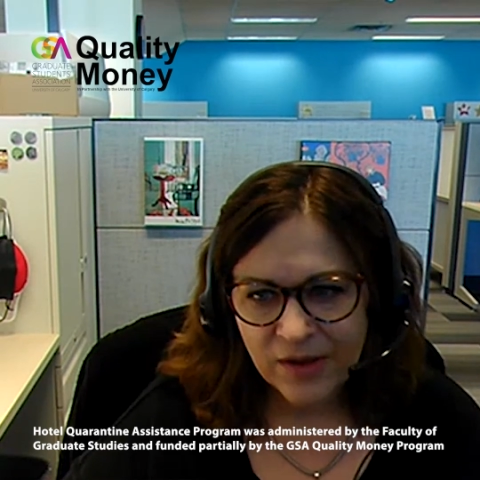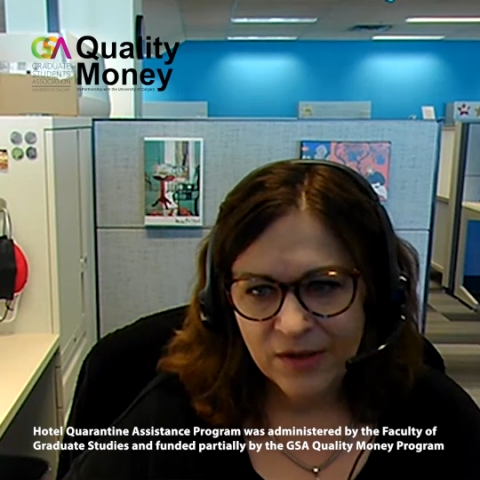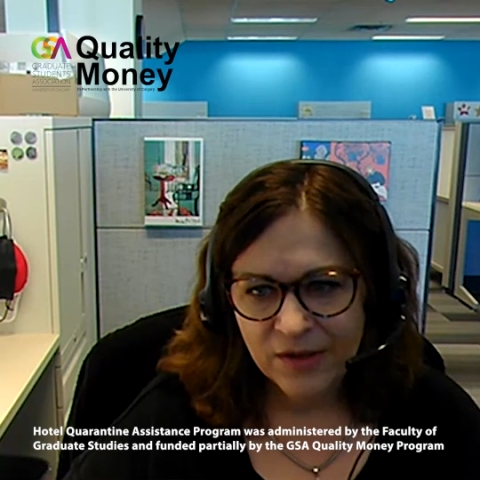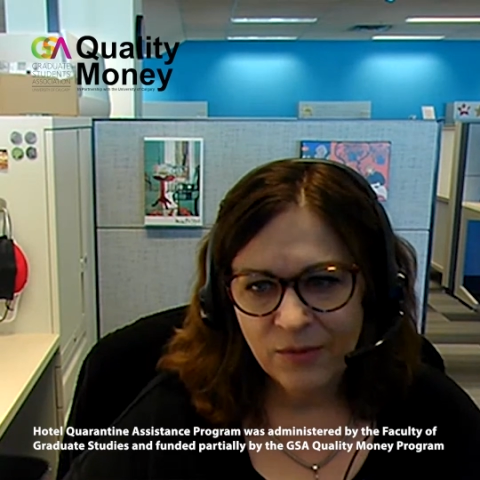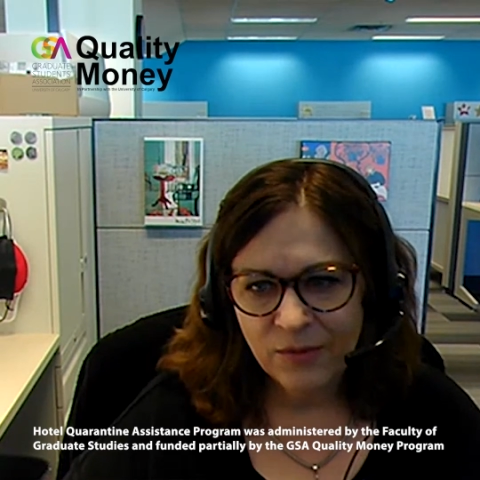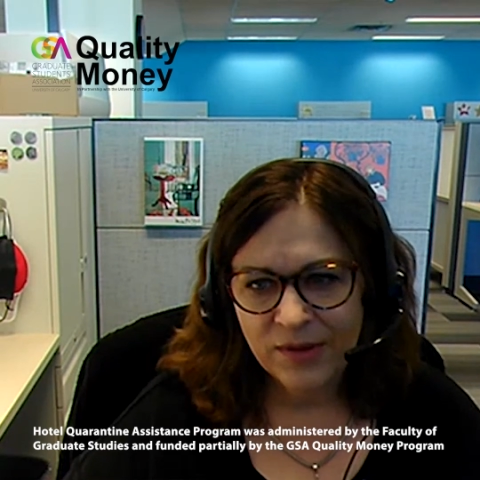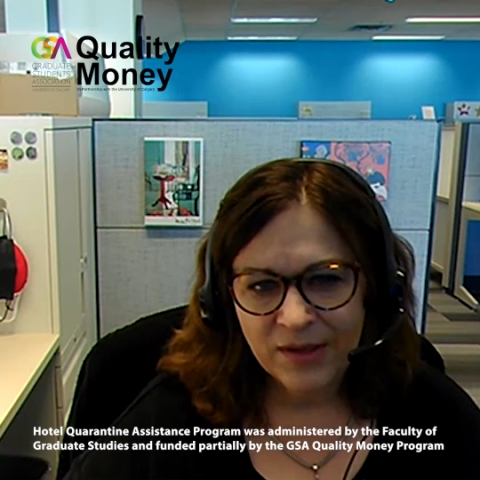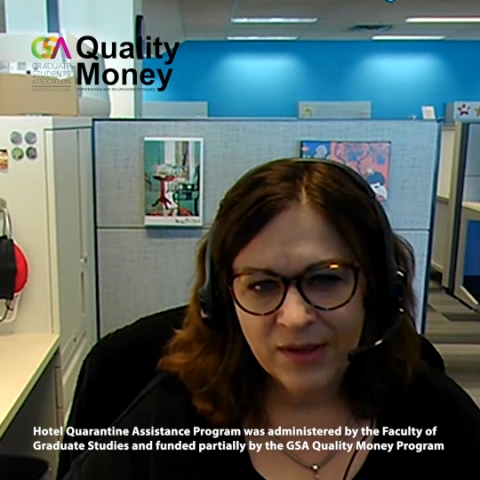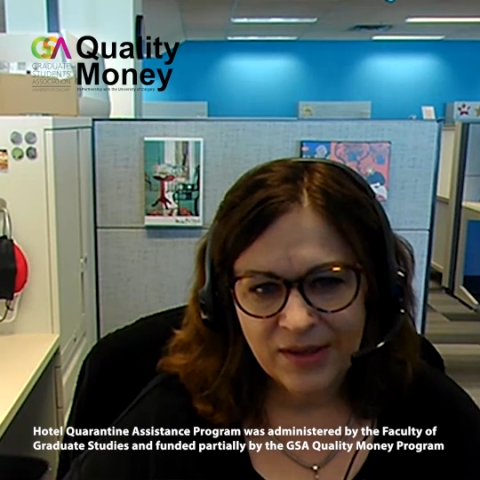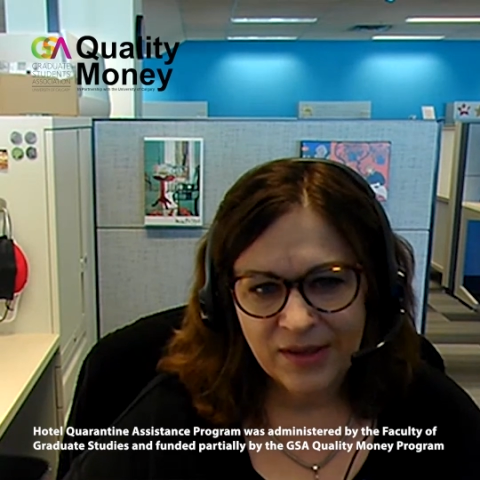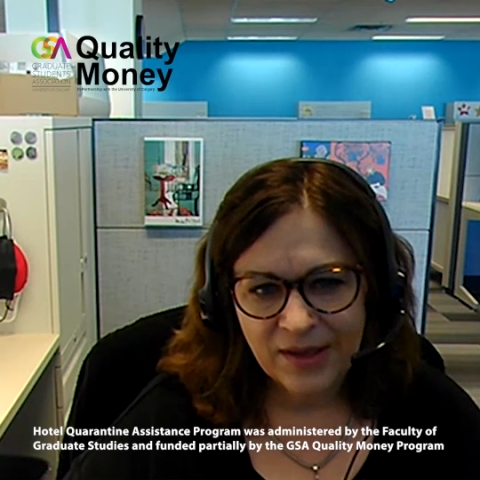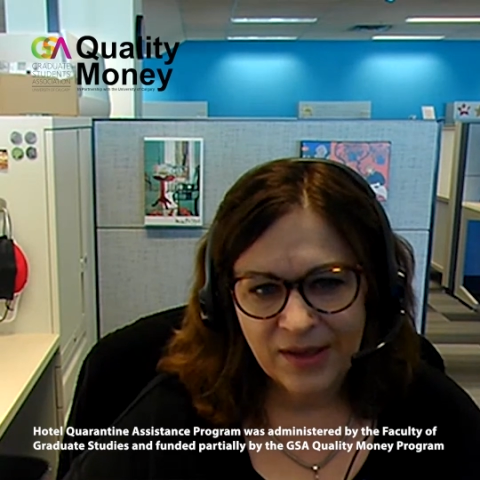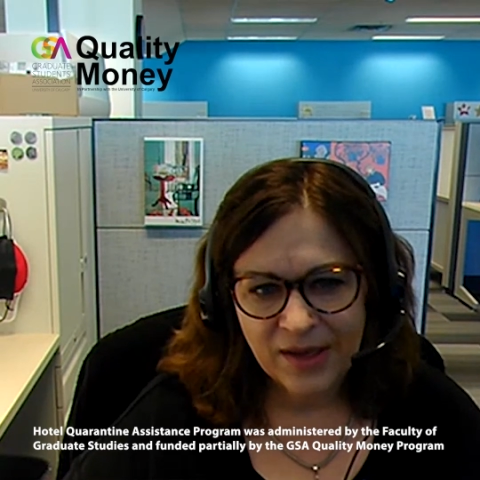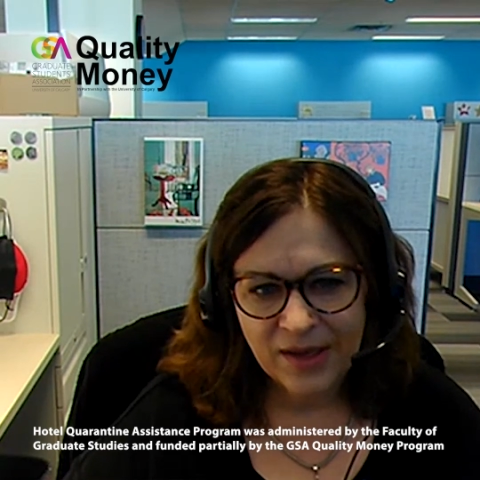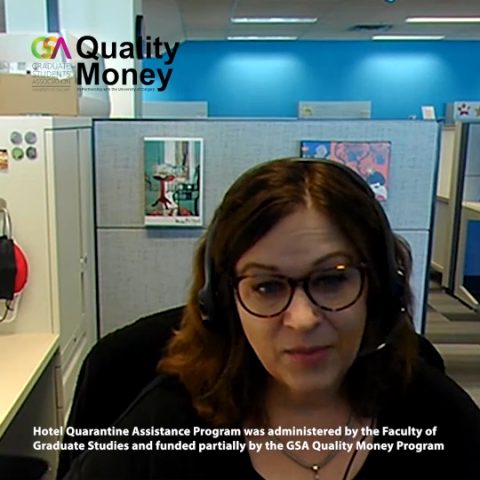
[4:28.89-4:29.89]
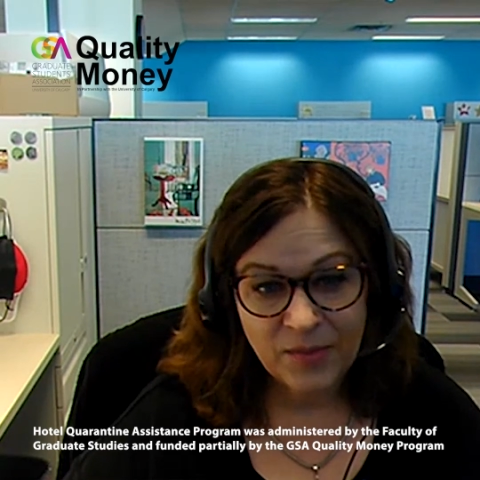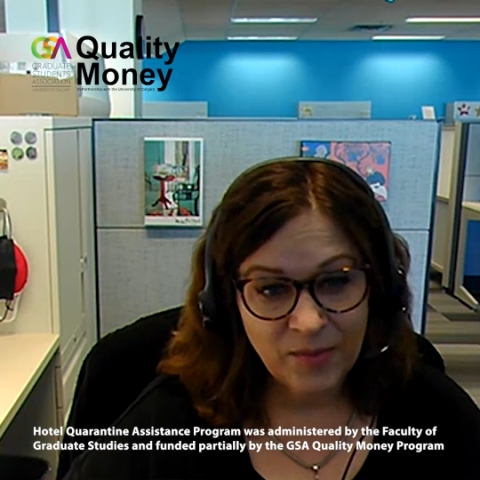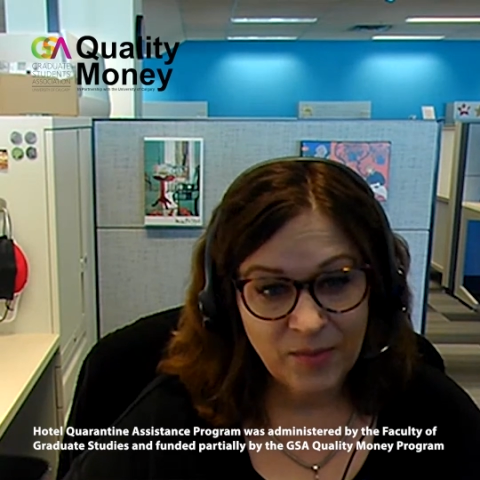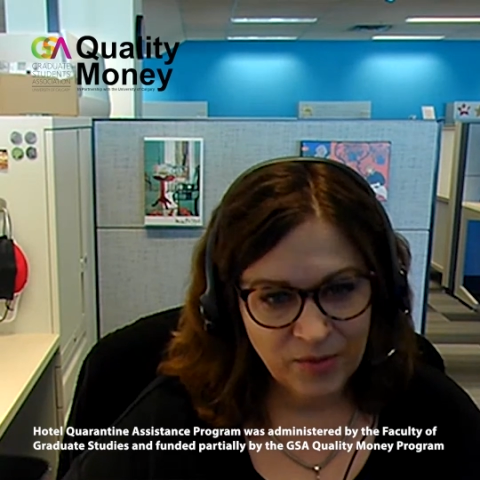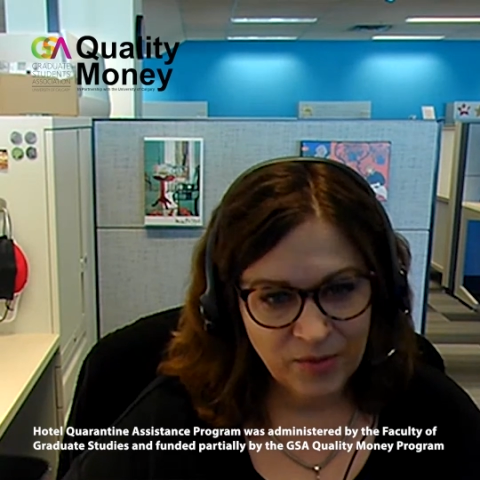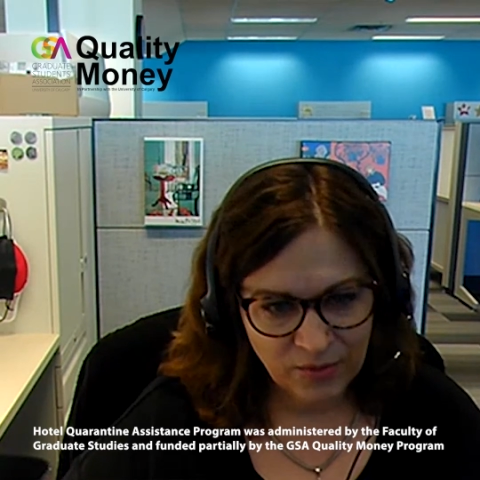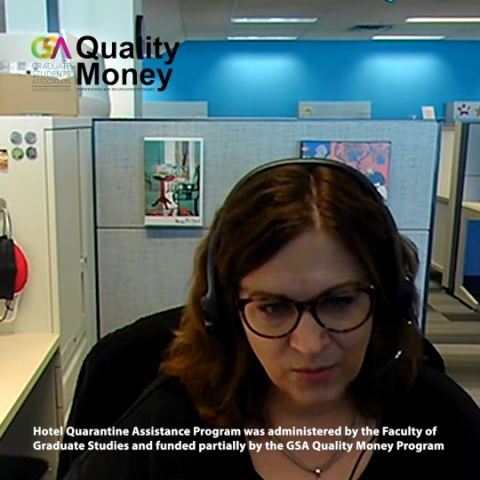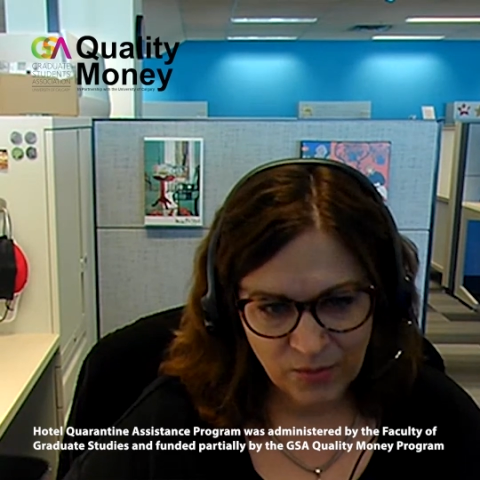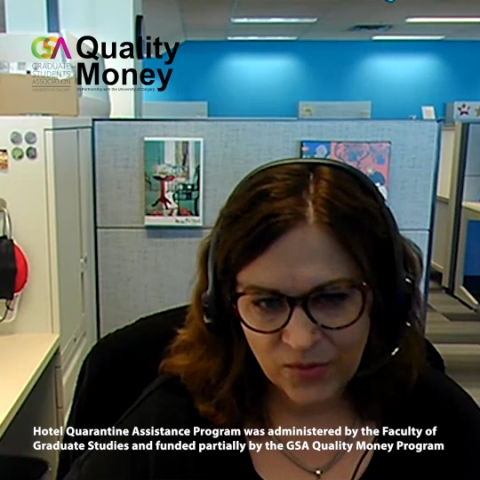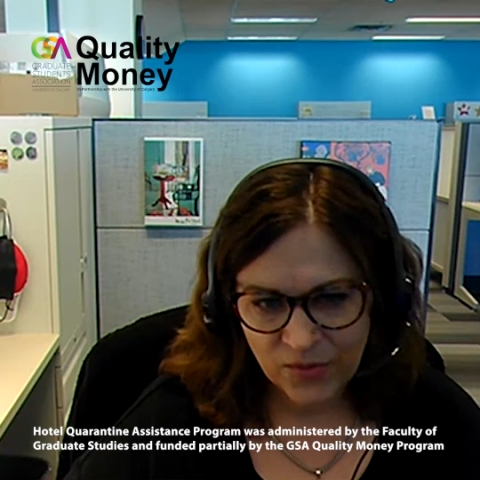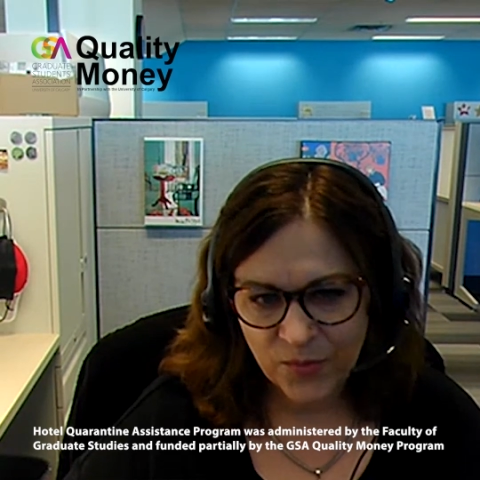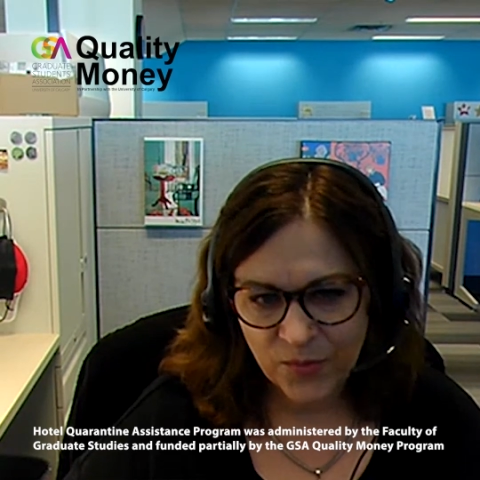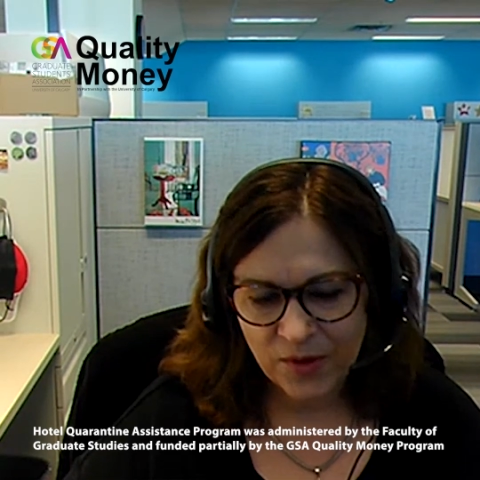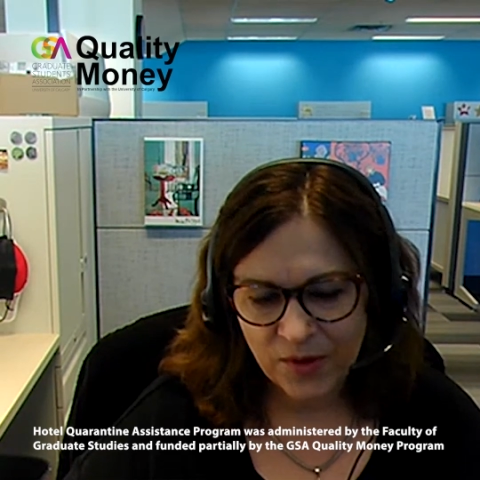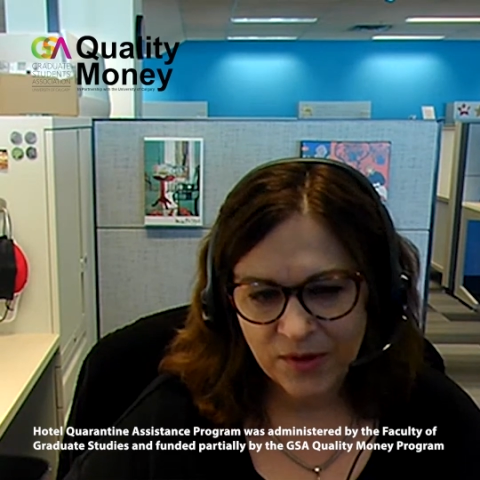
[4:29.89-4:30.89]
knowing that they had people who were
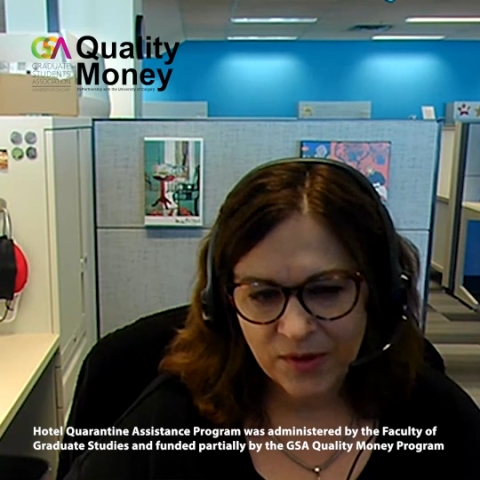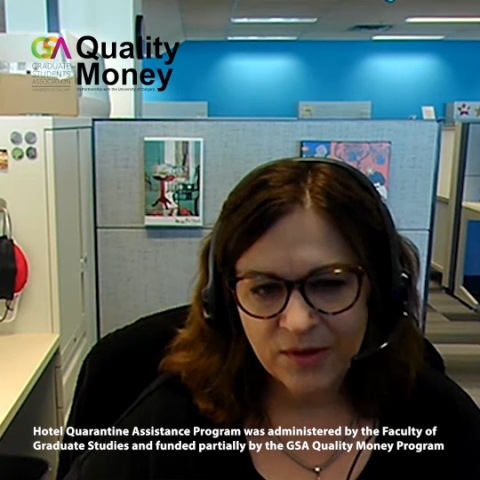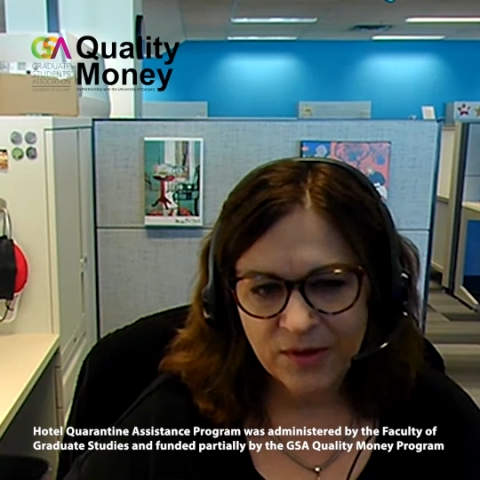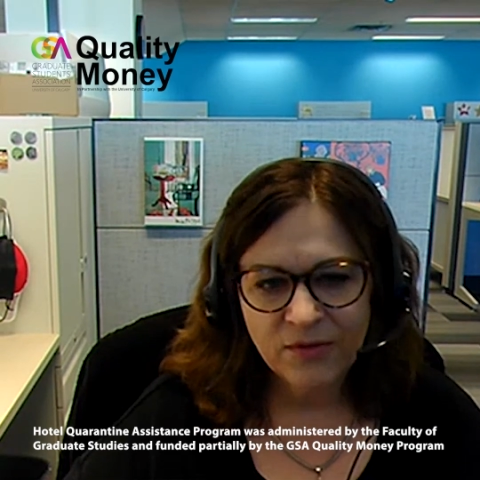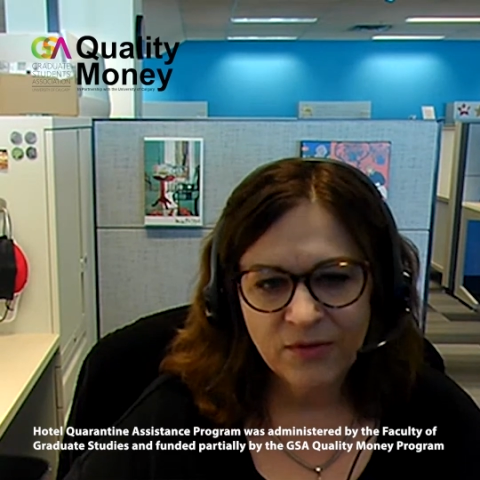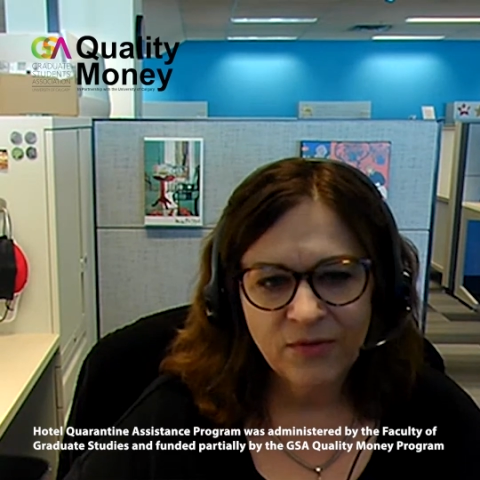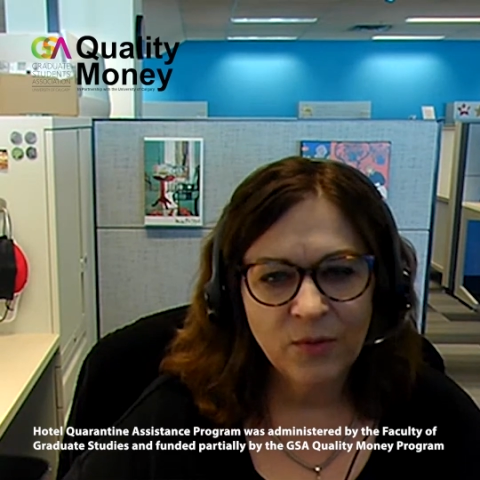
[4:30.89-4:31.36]
responsive,